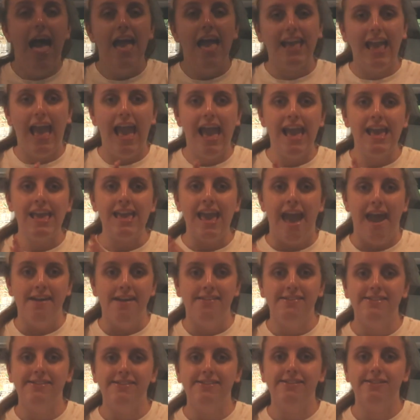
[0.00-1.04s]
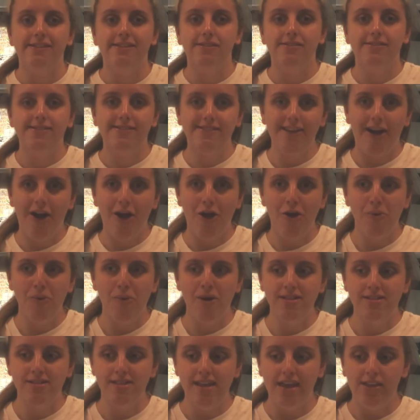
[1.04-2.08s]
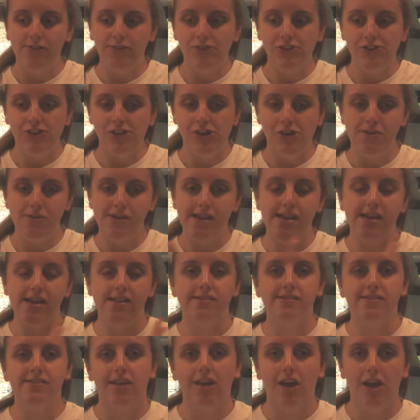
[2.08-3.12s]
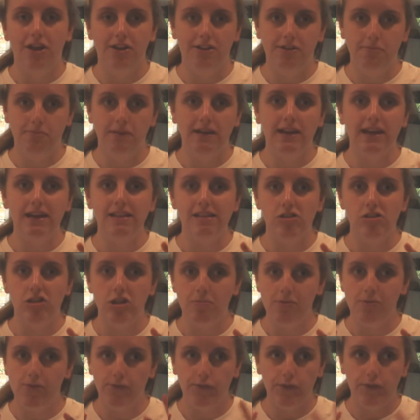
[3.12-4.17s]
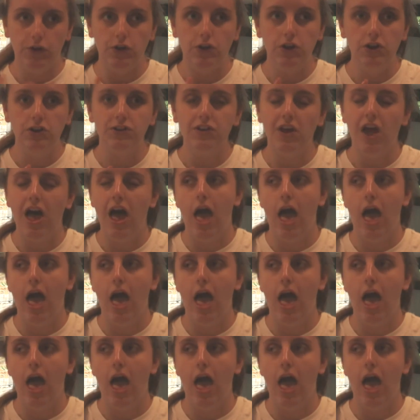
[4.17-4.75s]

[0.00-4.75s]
Okay, yes, so today's video is going to be eating cheapest food.